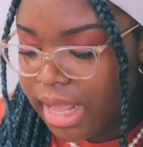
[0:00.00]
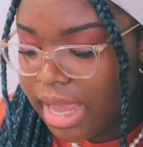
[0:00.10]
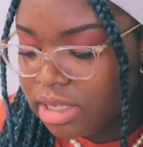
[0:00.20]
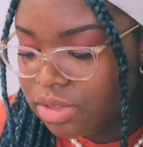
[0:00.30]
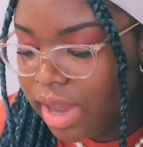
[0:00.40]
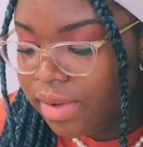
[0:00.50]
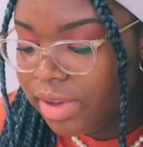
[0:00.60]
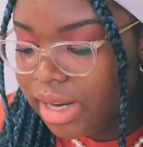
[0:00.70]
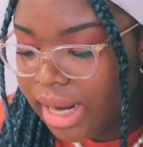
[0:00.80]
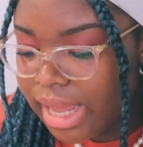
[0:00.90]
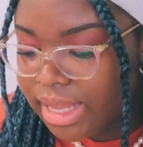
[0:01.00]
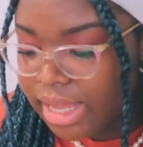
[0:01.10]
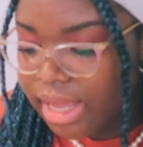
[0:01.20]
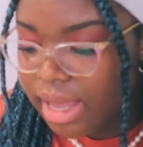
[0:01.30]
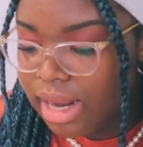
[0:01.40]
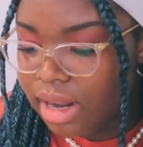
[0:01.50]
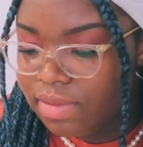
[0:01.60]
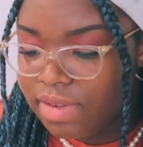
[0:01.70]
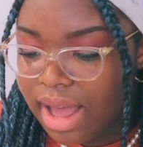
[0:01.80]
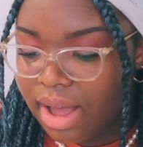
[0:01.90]
I just, I really like it. I
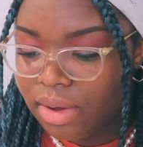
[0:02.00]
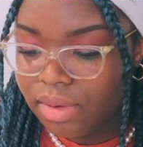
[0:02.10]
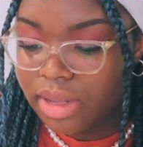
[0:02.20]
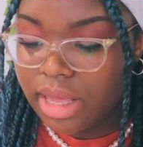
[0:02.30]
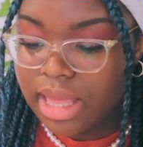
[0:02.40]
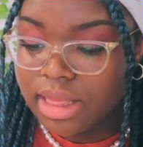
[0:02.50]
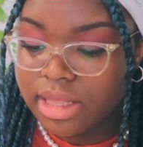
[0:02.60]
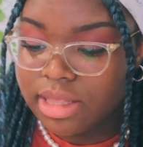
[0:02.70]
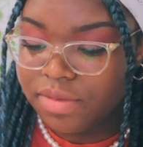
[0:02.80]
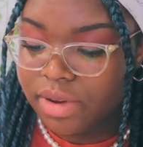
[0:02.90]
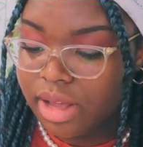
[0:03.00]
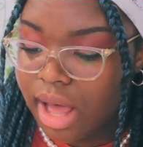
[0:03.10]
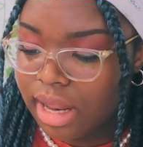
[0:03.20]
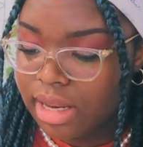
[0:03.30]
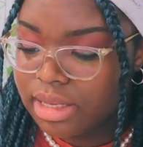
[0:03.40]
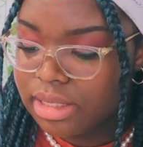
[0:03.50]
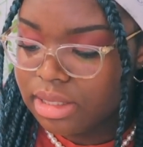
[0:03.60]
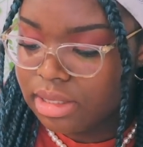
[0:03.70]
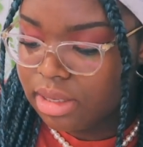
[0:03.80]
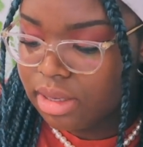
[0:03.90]
love how in the different
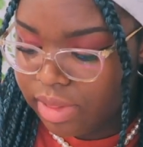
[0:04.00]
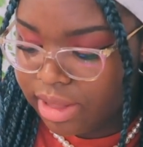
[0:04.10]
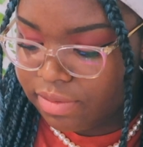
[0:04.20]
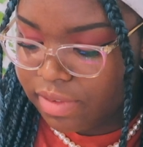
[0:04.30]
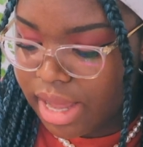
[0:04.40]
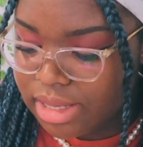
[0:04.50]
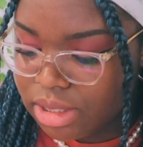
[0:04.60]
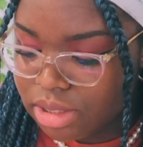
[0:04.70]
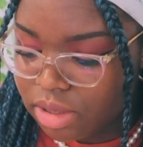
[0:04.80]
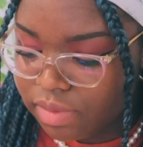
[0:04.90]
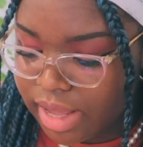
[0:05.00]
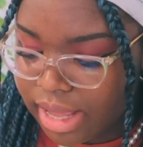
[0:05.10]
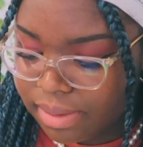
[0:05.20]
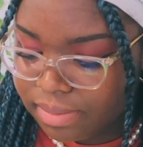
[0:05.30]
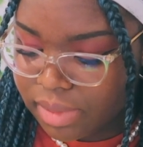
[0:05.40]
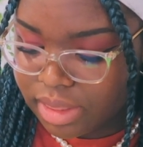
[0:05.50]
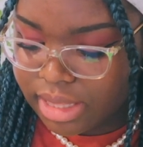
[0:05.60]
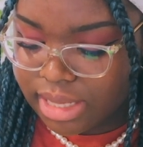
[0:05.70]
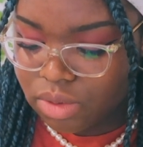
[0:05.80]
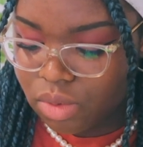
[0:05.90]
colors, like versions of it,
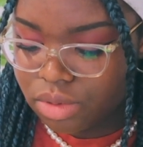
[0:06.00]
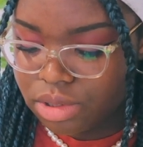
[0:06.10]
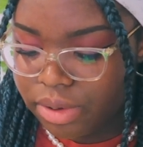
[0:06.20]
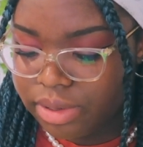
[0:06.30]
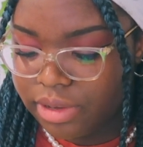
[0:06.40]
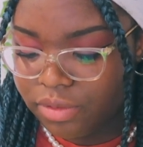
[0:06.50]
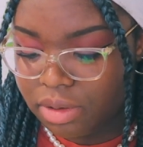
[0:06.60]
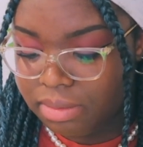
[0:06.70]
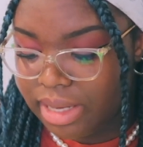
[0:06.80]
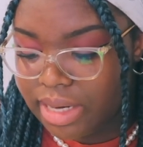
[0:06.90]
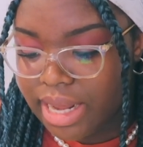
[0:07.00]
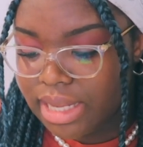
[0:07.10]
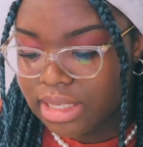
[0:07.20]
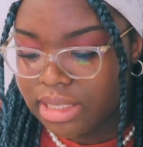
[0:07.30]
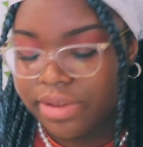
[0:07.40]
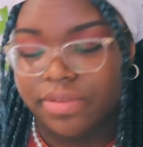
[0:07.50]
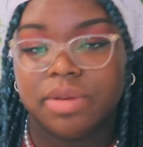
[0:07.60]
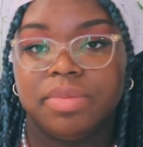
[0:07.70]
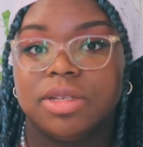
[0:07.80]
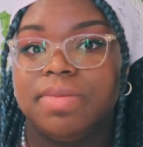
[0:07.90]
there's also different meanings and
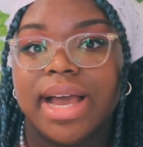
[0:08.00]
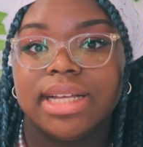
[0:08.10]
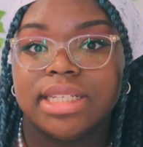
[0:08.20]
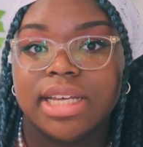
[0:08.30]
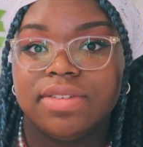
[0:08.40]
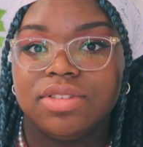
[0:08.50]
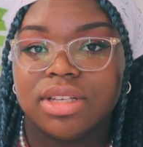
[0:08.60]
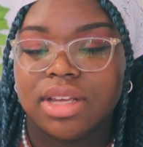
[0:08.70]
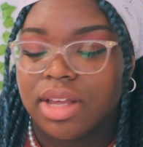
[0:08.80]
different perspectives.